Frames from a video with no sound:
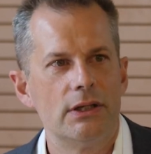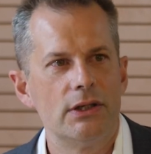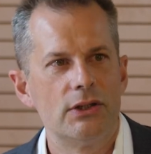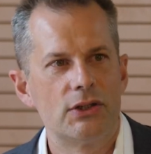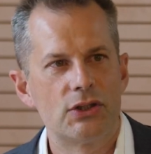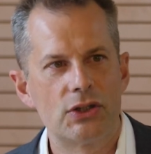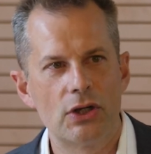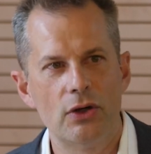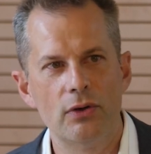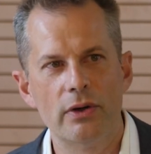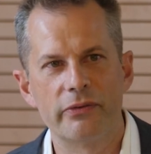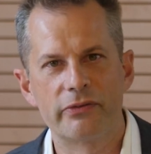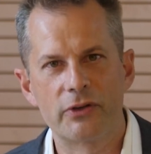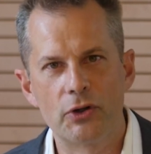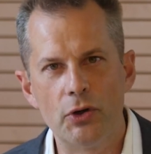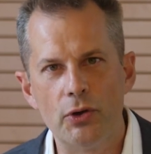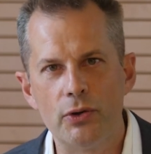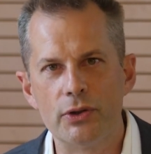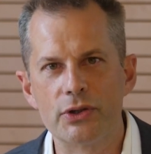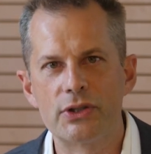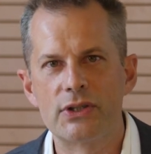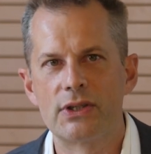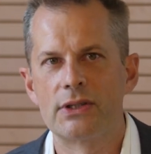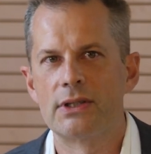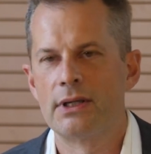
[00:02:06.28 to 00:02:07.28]
So of
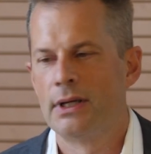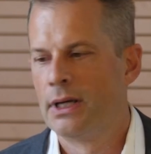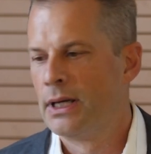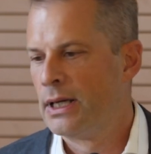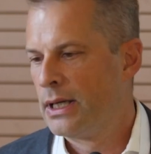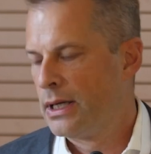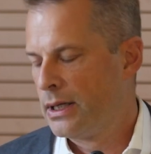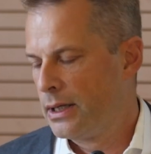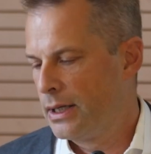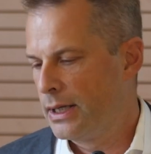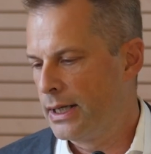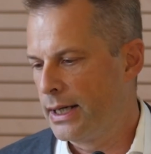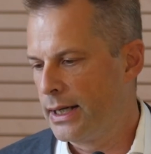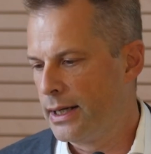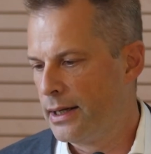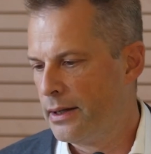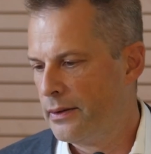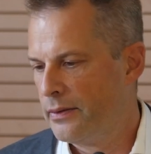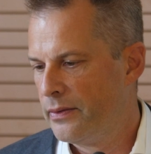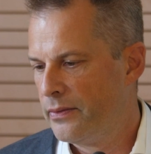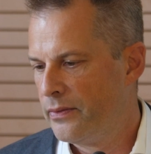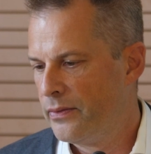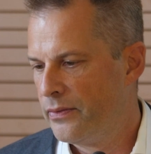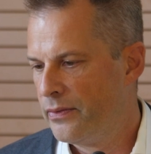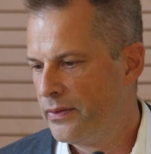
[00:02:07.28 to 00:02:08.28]
course,
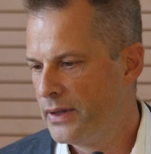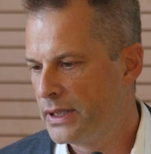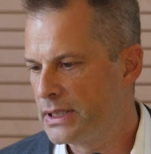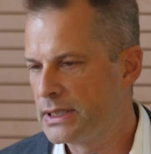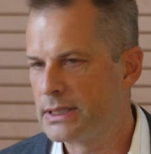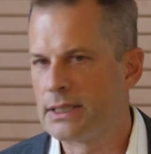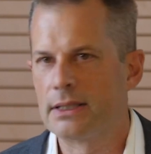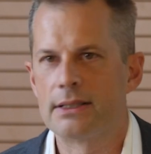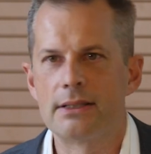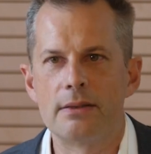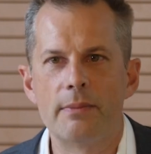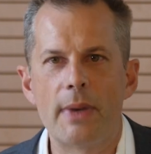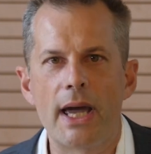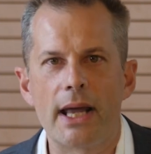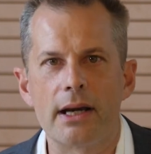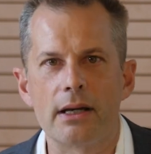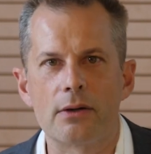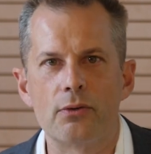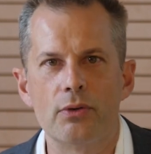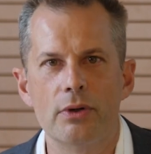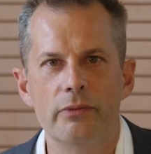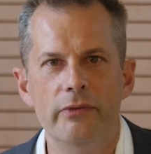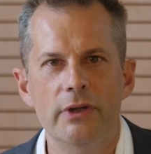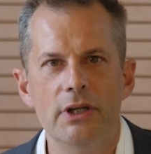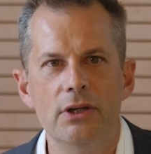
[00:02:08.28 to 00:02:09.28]
this
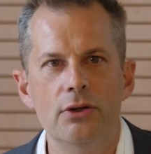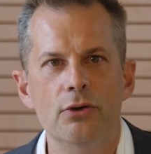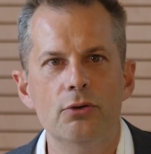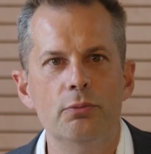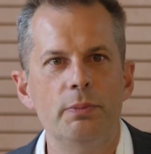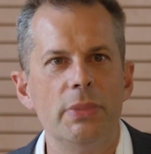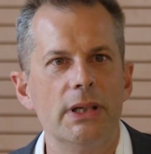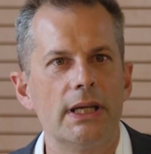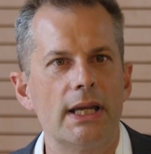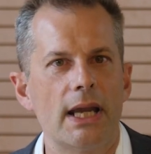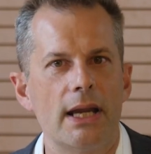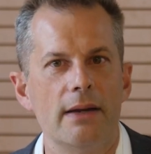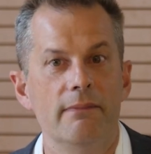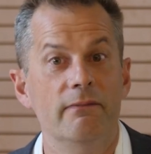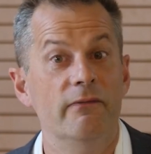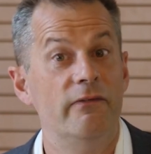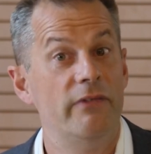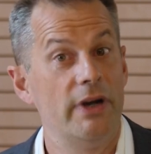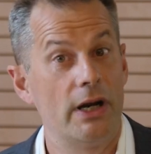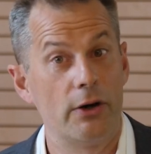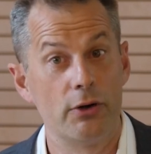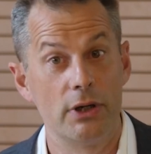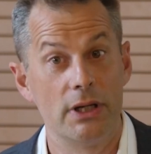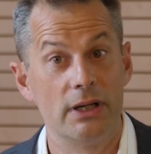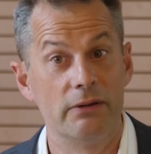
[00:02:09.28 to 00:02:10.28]
systematic review became
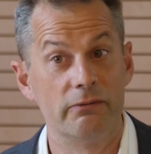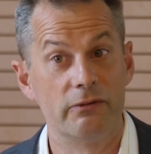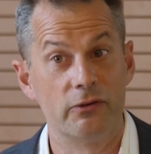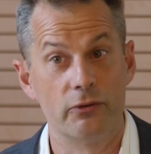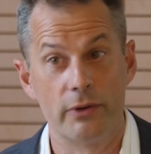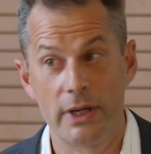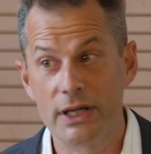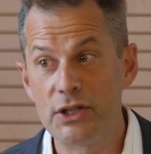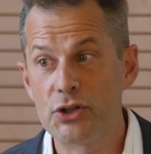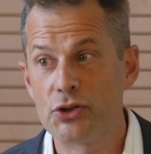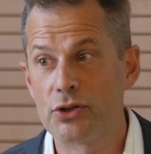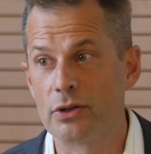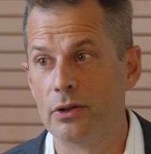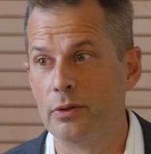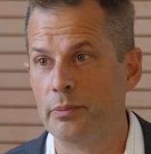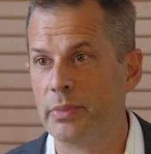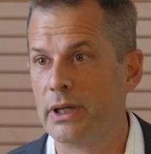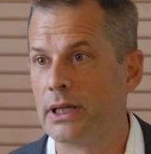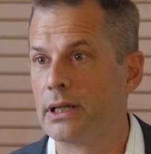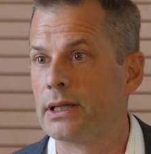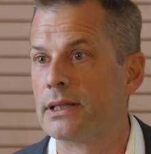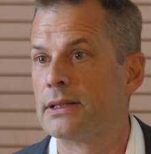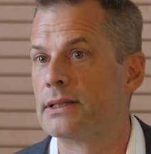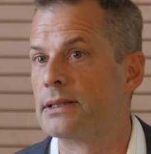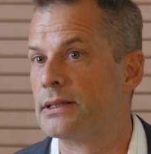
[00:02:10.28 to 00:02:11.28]
very influential
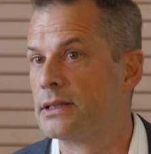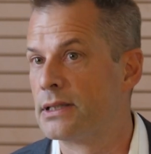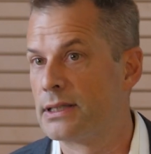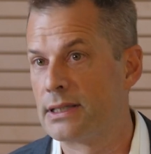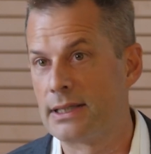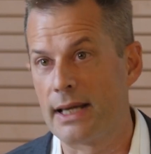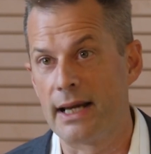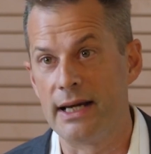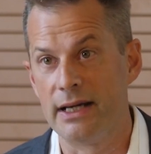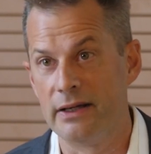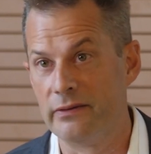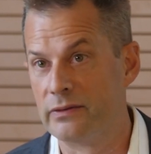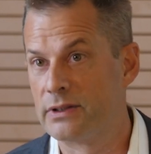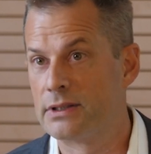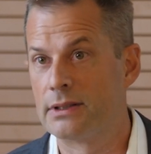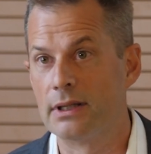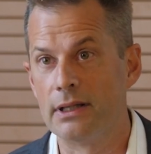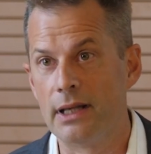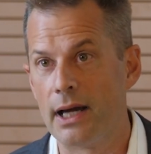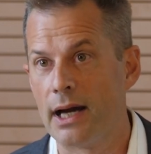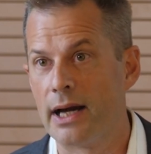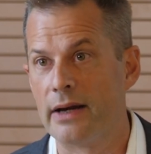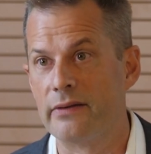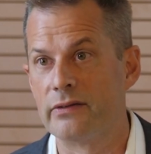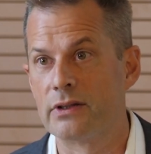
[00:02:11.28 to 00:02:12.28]
because it saves the
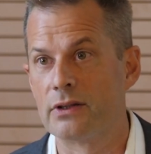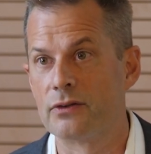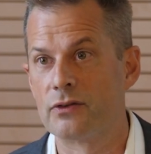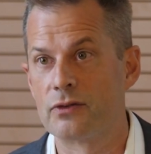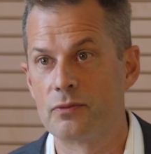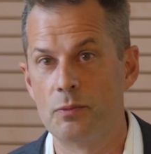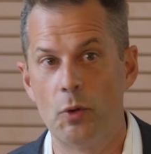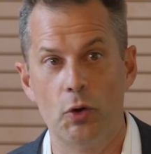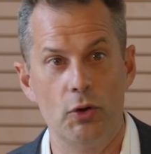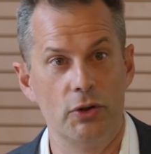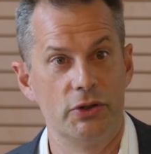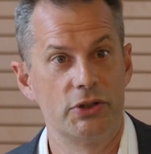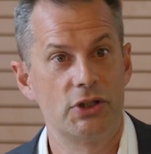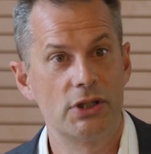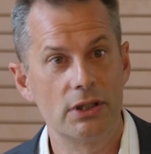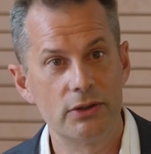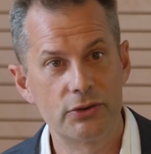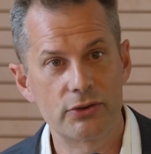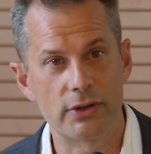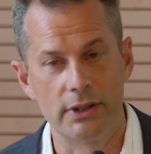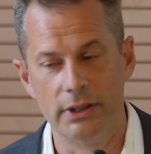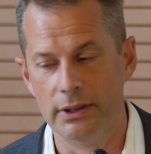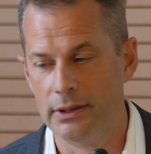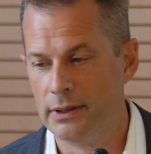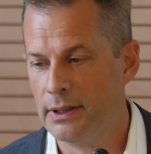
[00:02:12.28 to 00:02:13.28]
lives of small
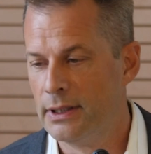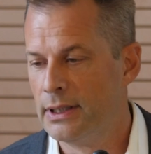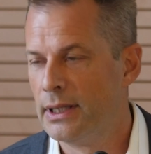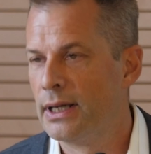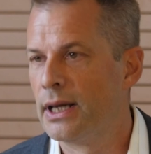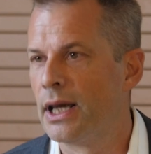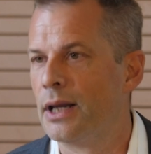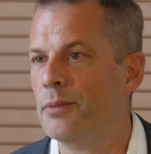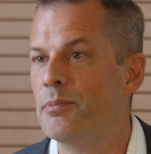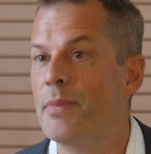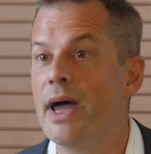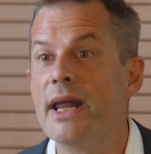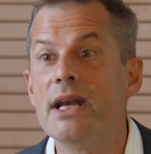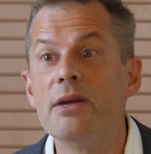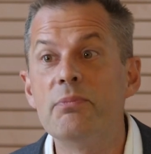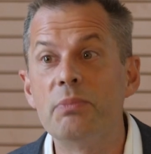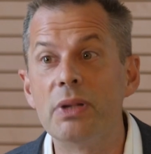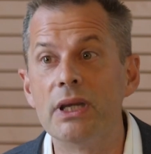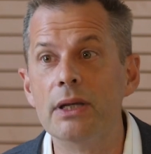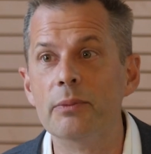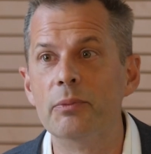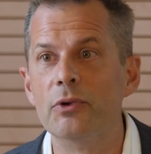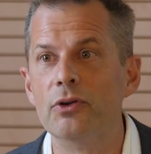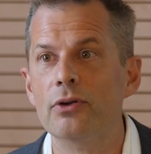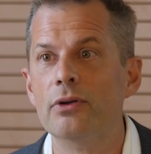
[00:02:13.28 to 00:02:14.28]
children. And many
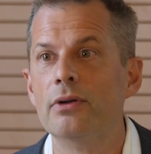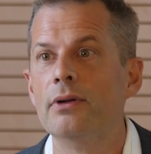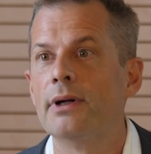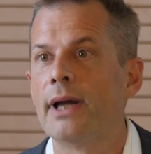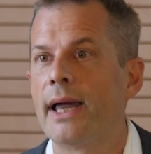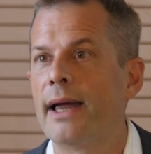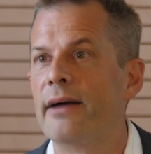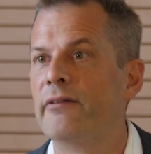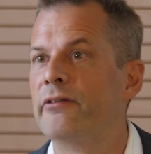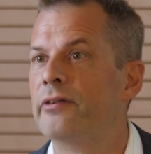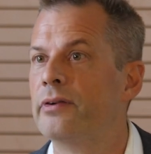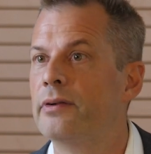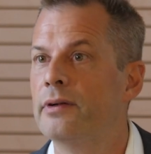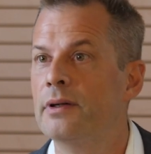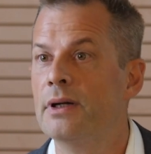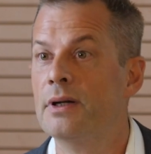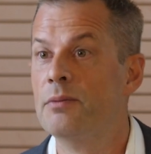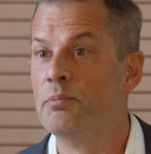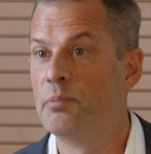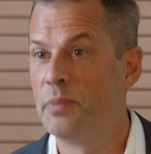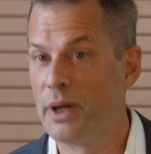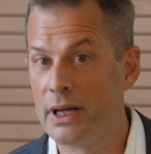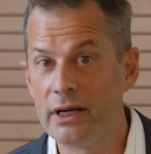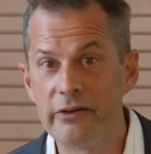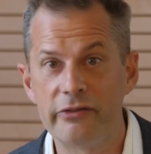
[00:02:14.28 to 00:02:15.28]
people have
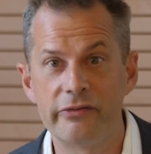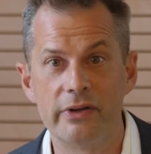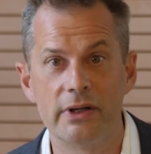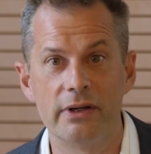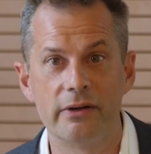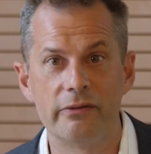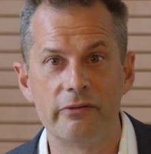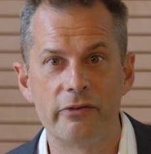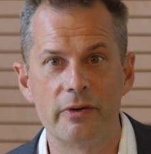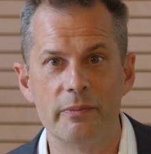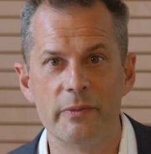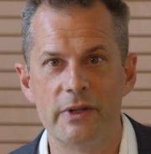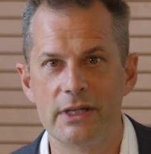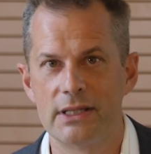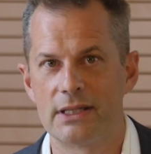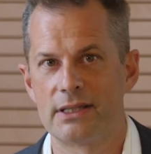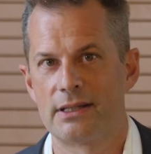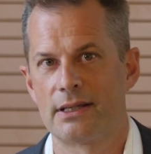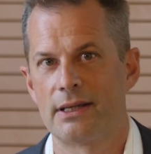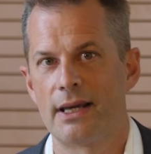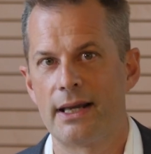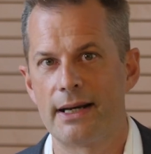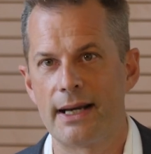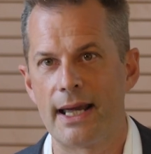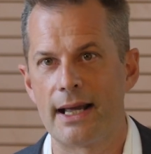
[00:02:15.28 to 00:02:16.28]
benefited from
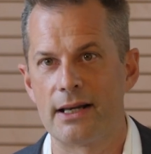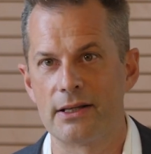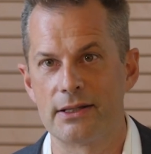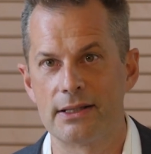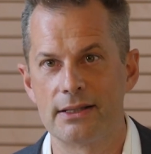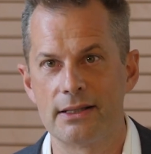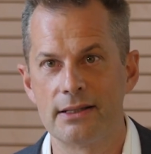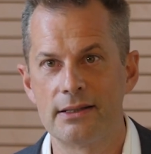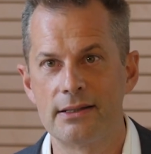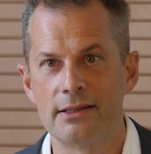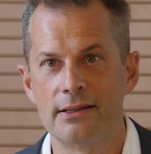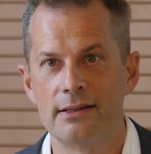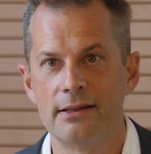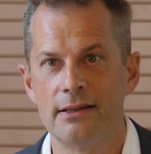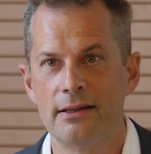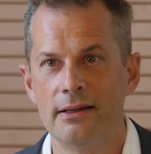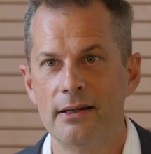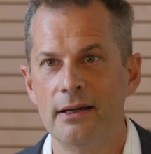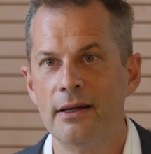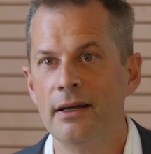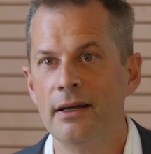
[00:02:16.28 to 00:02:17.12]
this analysis,